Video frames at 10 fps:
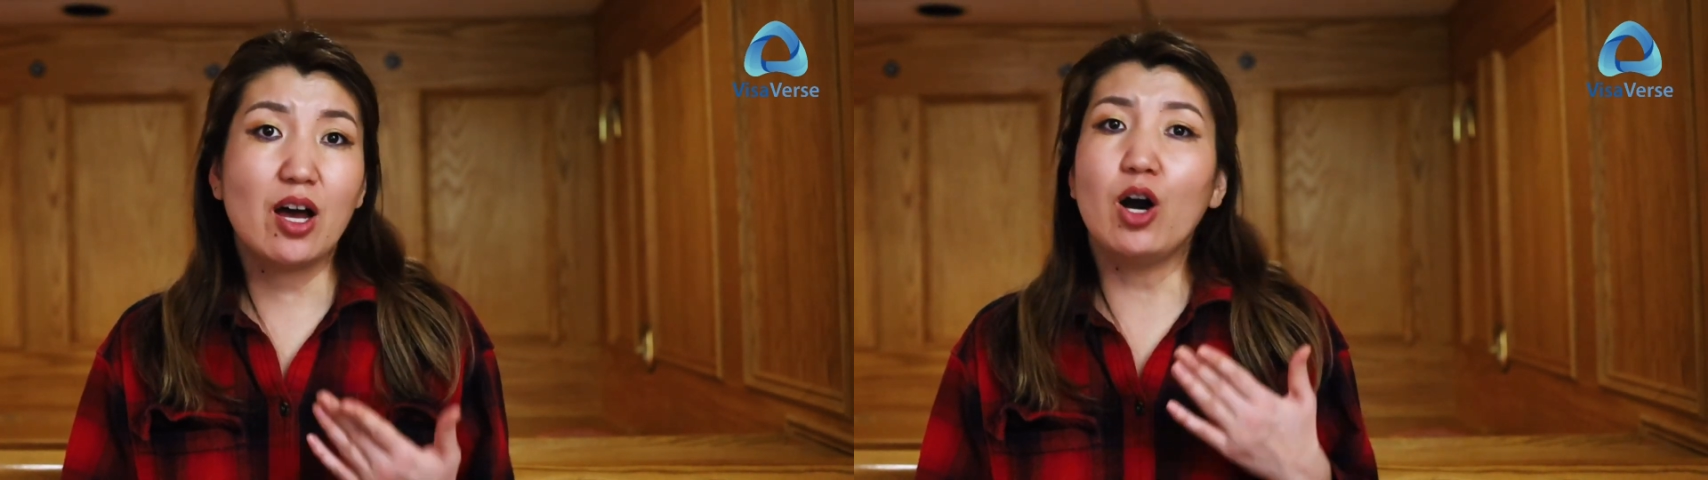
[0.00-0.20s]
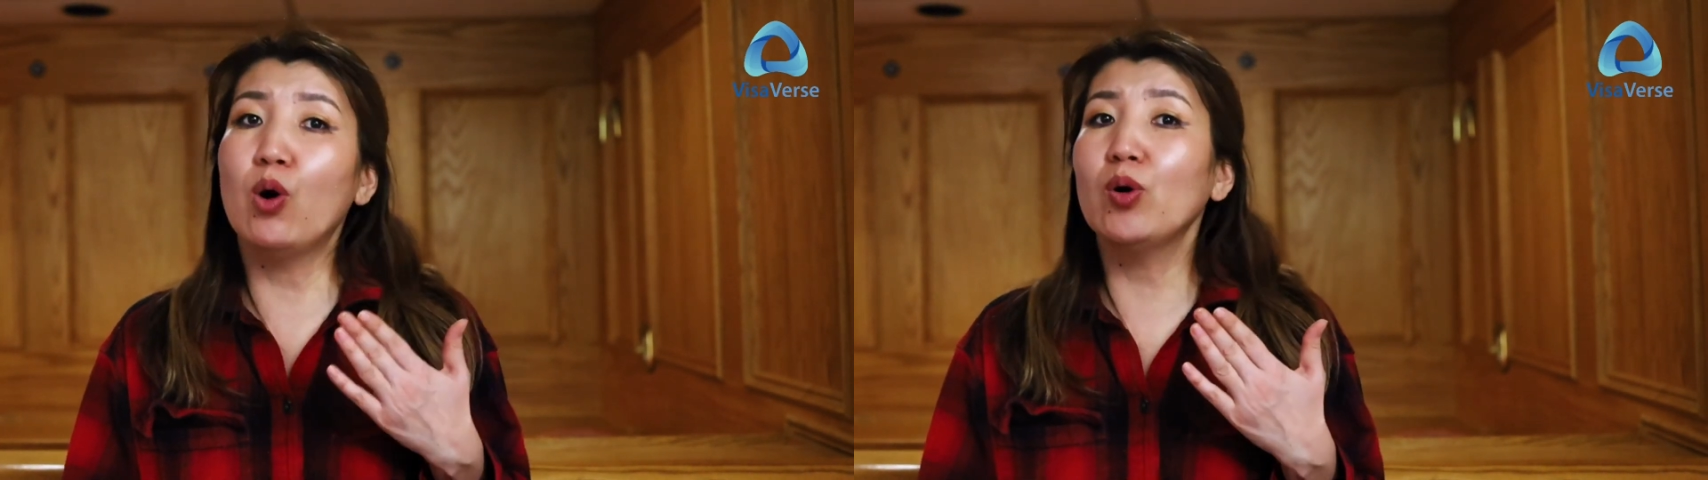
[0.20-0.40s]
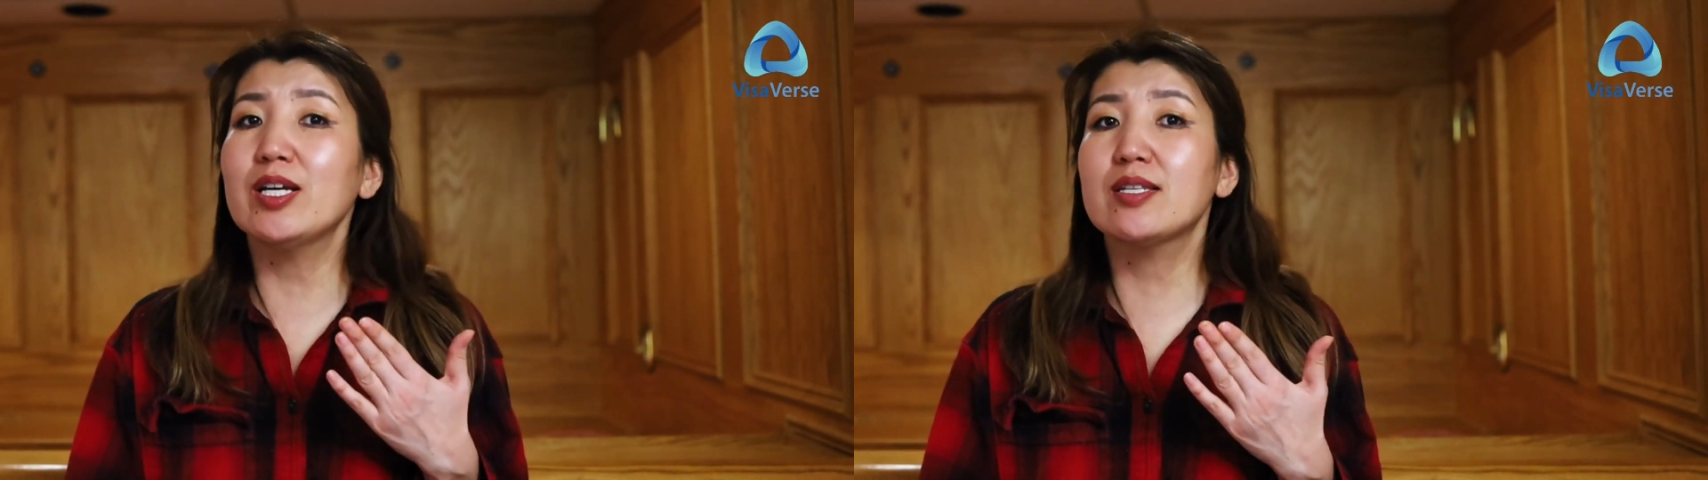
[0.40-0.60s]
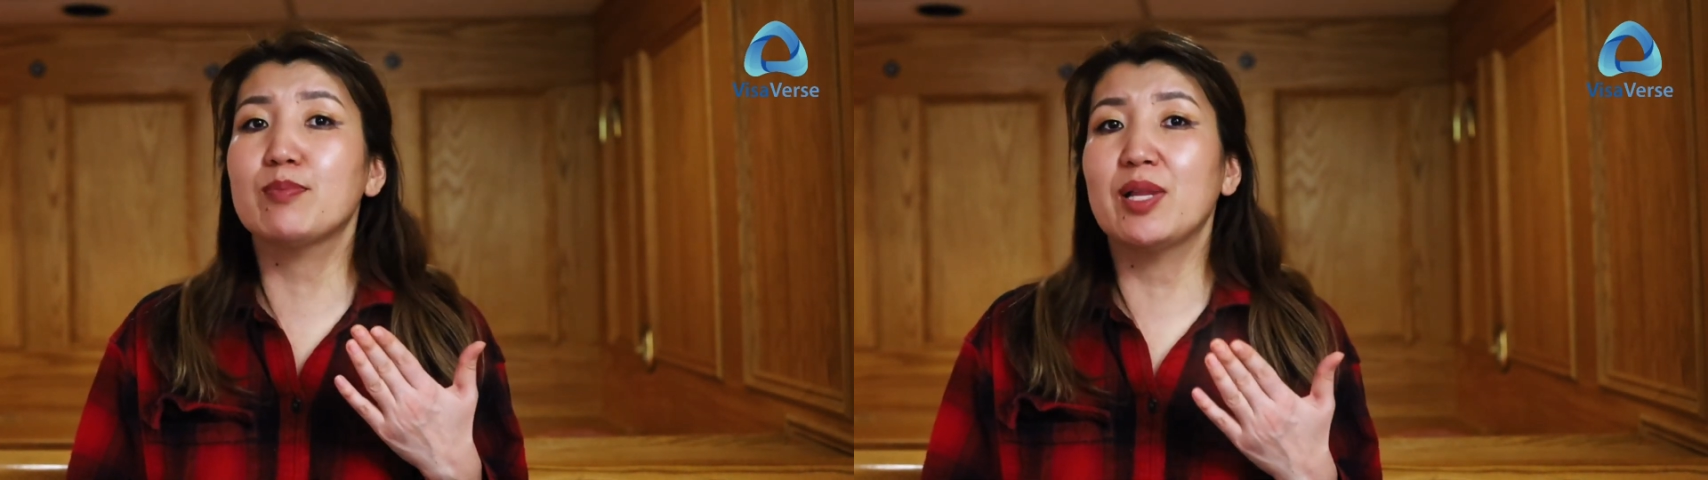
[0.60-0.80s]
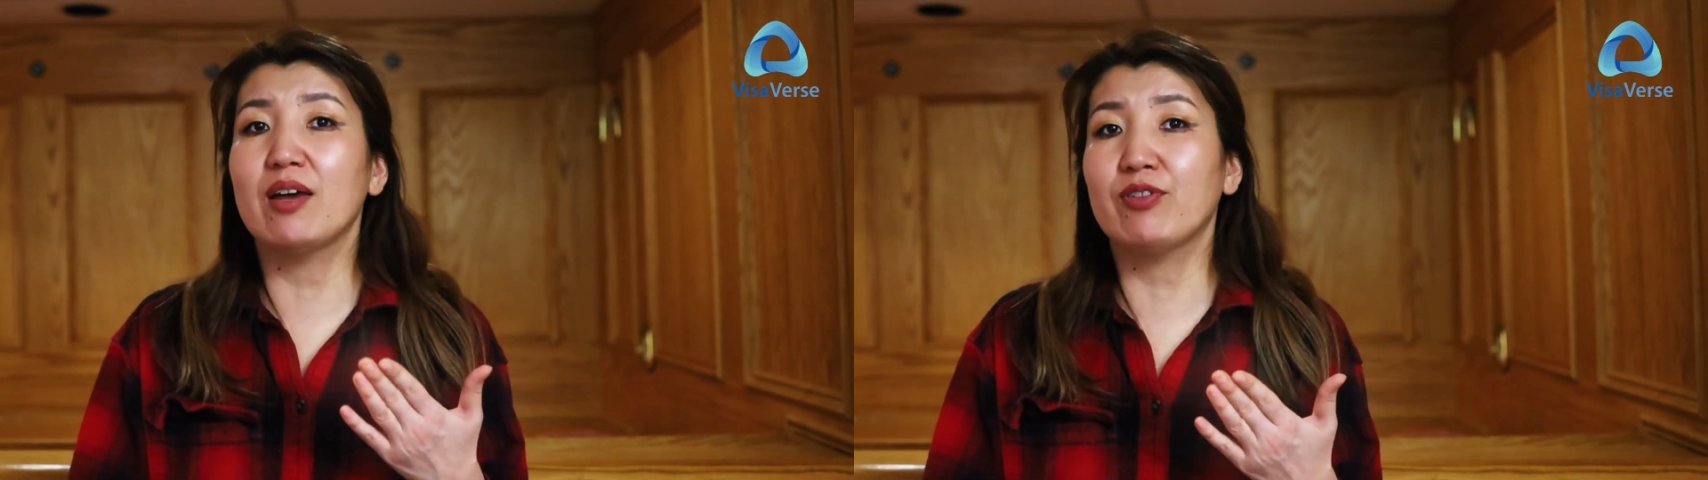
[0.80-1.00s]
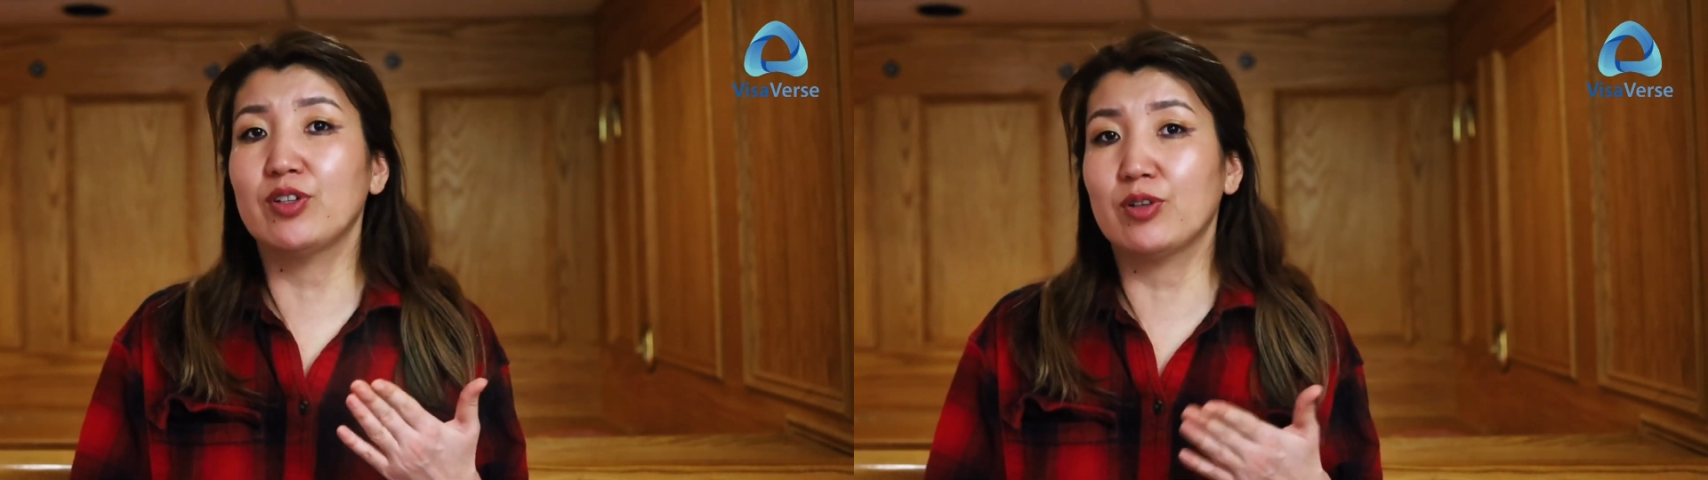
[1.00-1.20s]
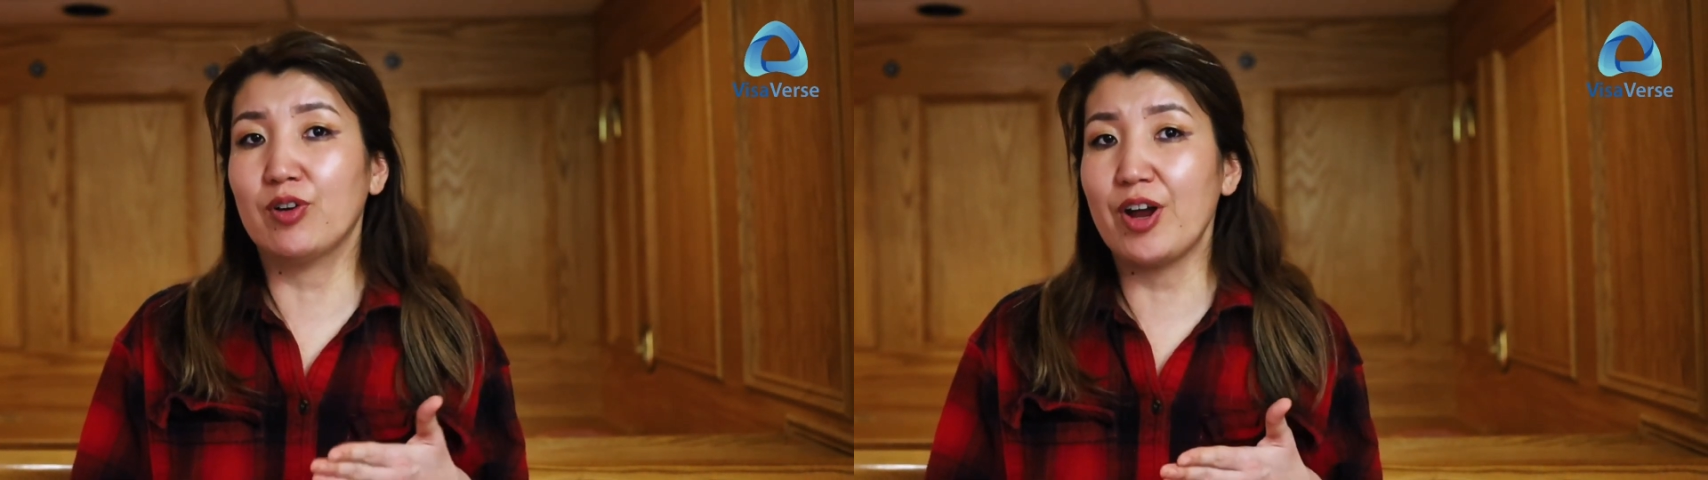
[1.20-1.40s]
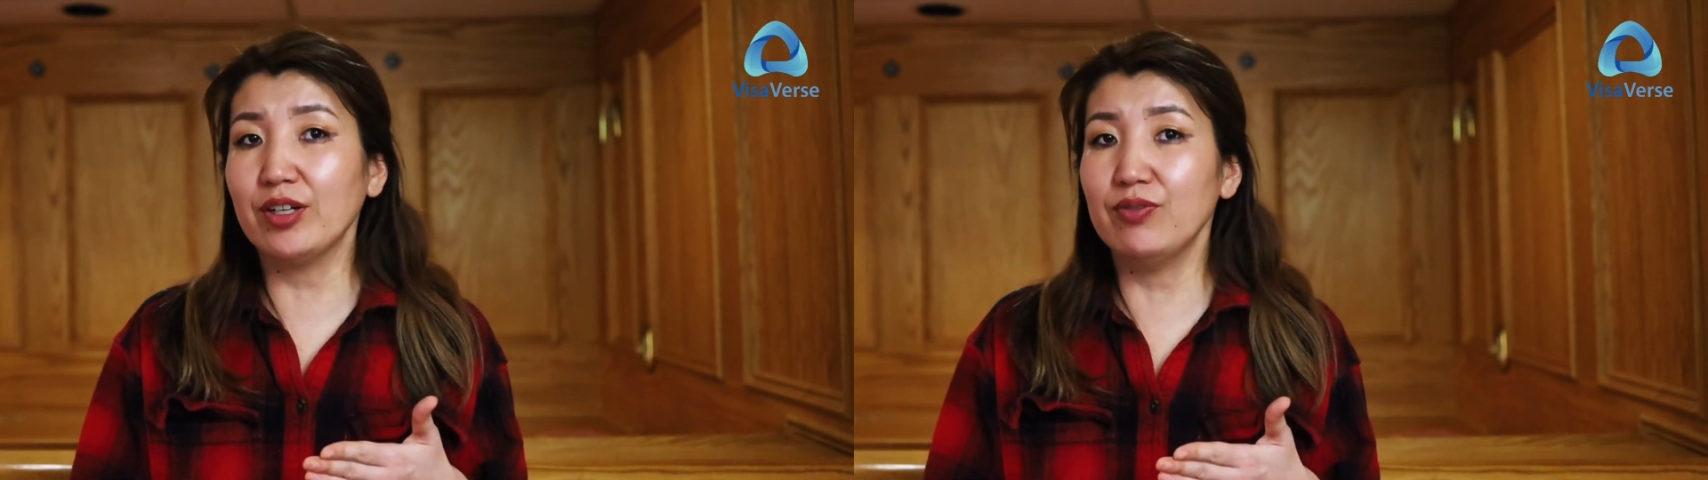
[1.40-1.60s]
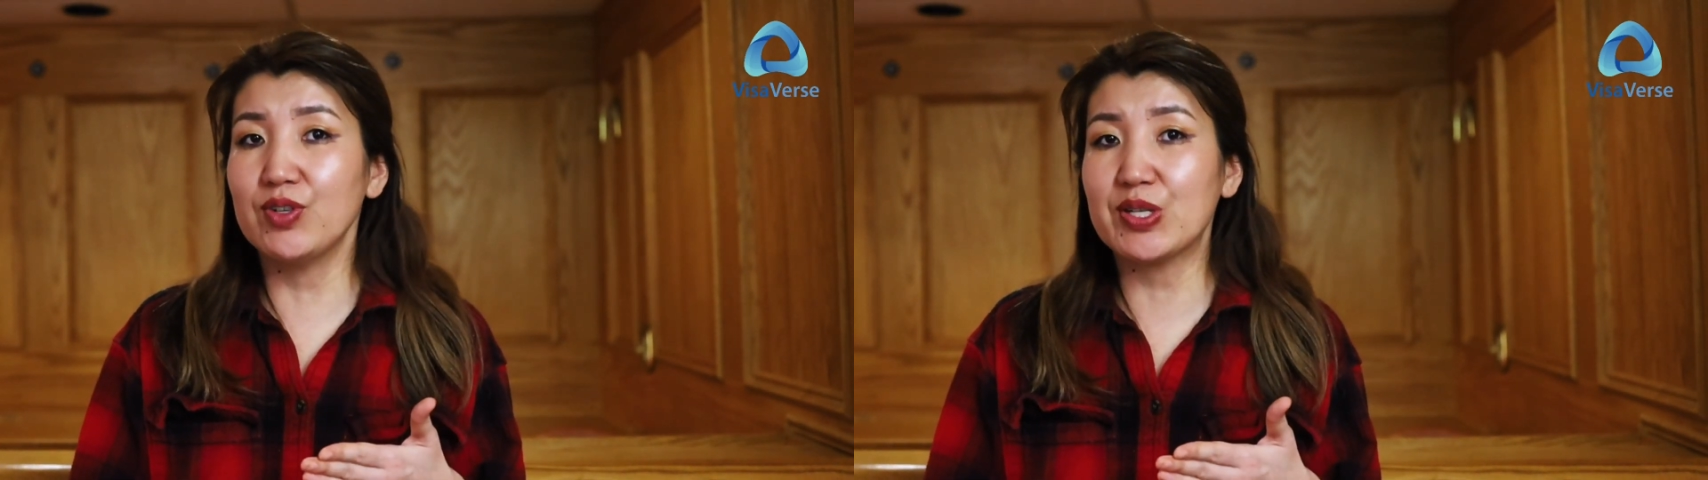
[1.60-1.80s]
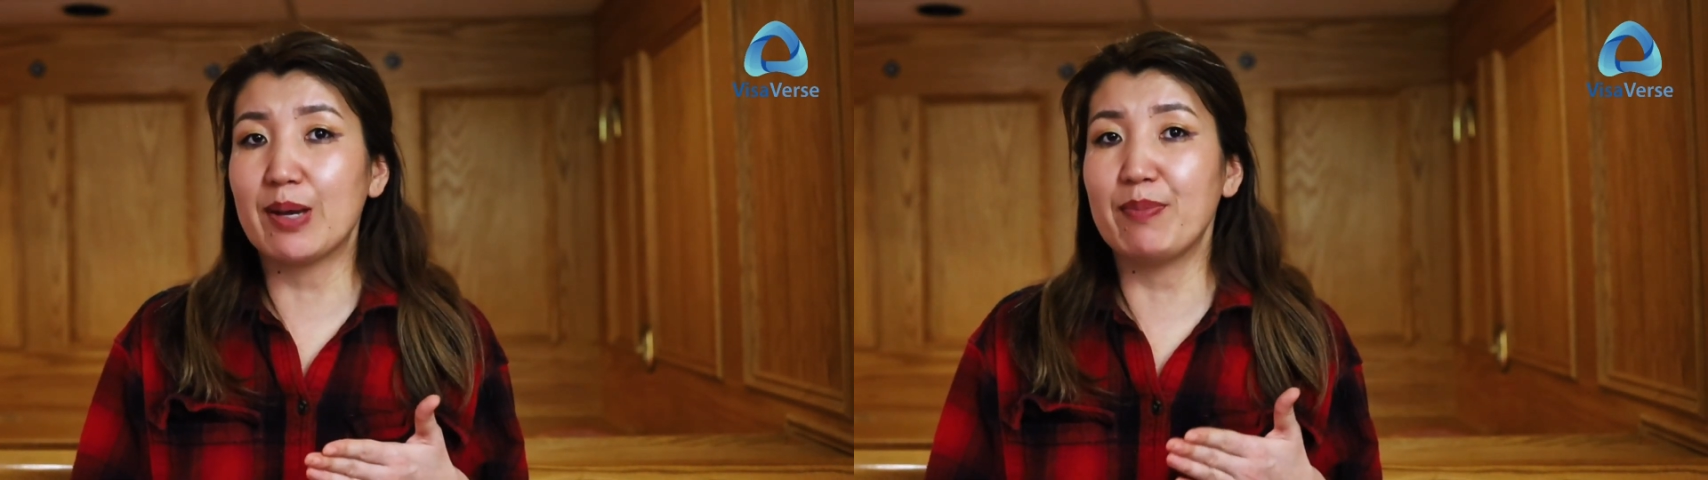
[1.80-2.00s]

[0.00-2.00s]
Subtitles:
Always apply for the correct visa